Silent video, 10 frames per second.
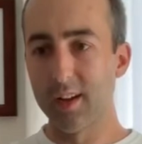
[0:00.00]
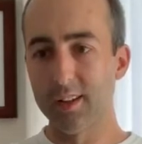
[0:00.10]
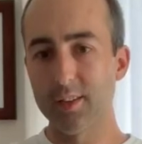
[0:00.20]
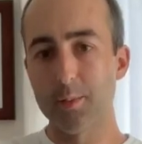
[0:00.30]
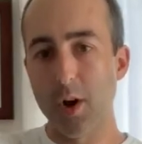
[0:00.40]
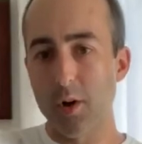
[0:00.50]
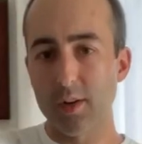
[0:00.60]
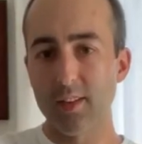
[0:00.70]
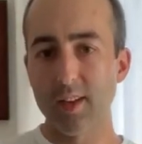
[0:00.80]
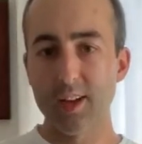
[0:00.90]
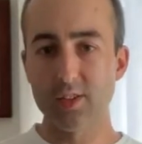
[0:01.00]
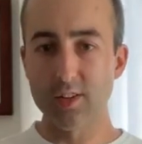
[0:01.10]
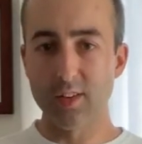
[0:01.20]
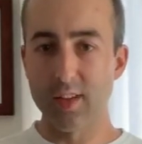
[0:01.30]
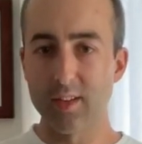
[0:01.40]
small organization
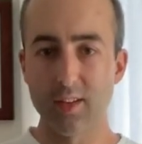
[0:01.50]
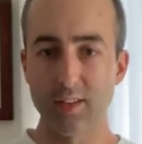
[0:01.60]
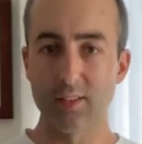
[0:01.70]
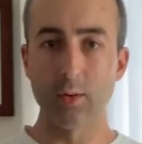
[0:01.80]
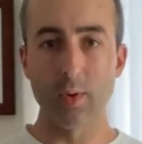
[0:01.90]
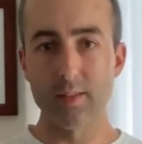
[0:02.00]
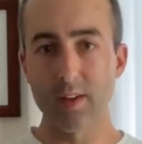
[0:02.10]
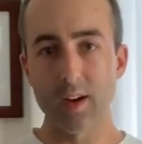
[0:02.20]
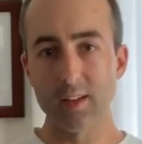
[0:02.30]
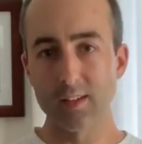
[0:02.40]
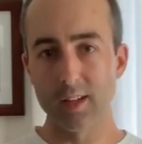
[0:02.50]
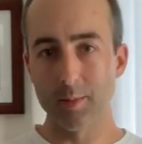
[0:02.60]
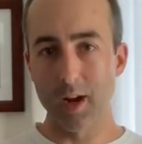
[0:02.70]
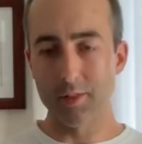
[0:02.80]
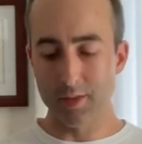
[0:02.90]
or things you just don't want falling to the
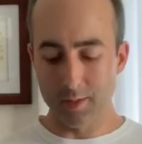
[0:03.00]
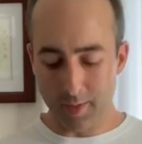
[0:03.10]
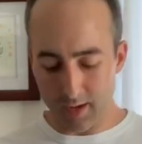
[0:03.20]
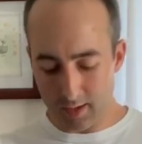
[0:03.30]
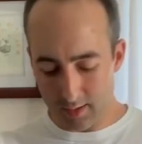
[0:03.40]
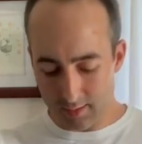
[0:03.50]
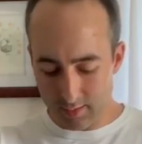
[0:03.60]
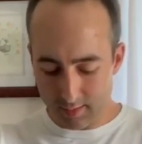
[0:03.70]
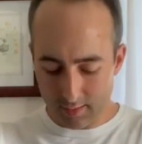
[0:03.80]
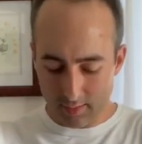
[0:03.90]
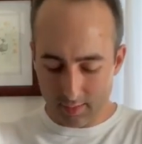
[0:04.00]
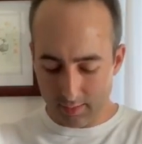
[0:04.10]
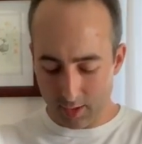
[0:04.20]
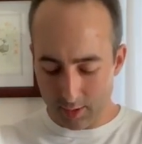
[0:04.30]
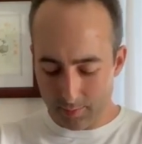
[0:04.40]
bottom of your bag.
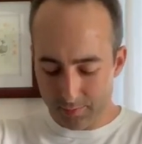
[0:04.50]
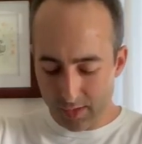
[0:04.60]
So